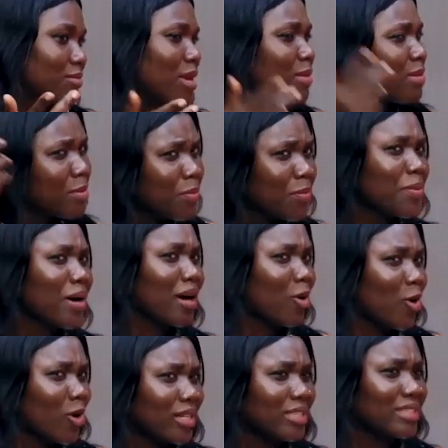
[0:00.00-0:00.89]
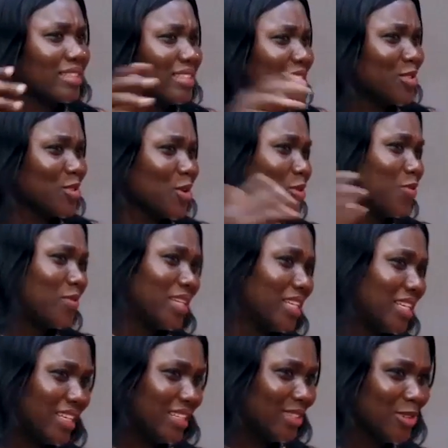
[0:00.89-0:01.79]
Maybe people are calling and it's not
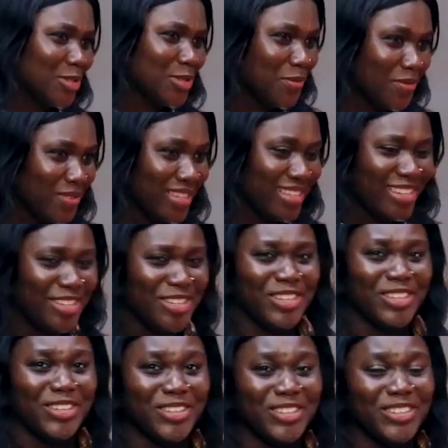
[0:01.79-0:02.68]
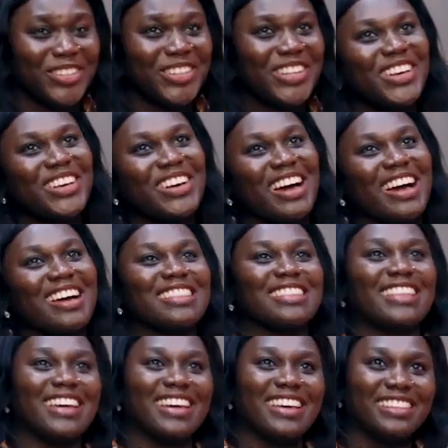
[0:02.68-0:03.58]
ringing or something, you know?
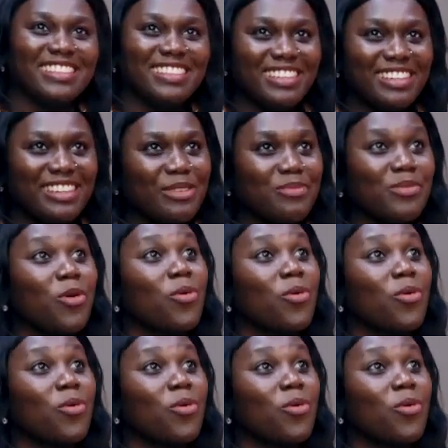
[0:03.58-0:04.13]
And then,